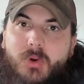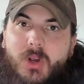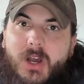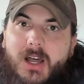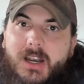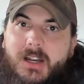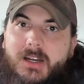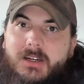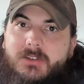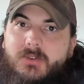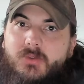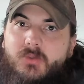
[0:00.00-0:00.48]

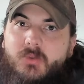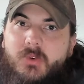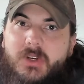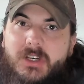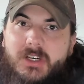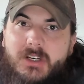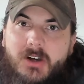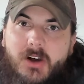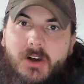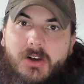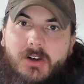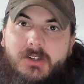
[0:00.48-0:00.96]
product
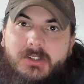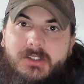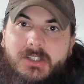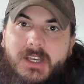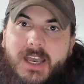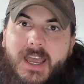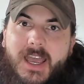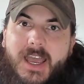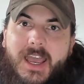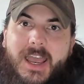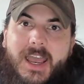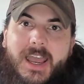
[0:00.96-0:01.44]
recalls,
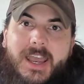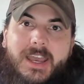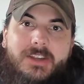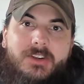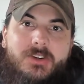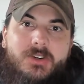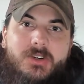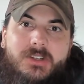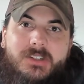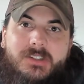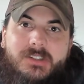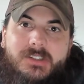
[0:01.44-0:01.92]

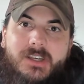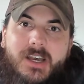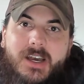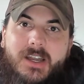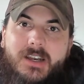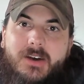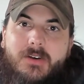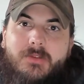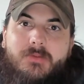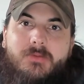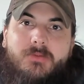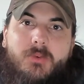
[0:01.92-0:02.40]
and you can
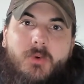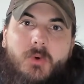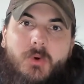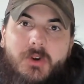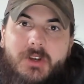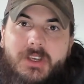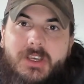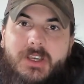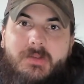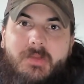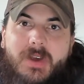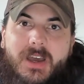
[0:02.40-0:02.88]
sign up
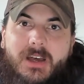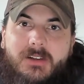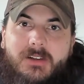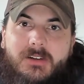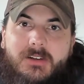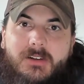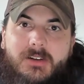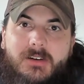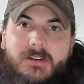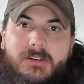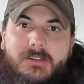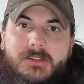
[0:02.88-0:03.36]
for email
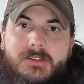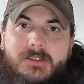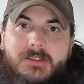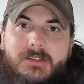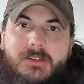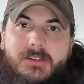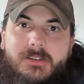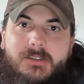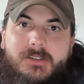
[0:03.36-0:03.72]
alerts.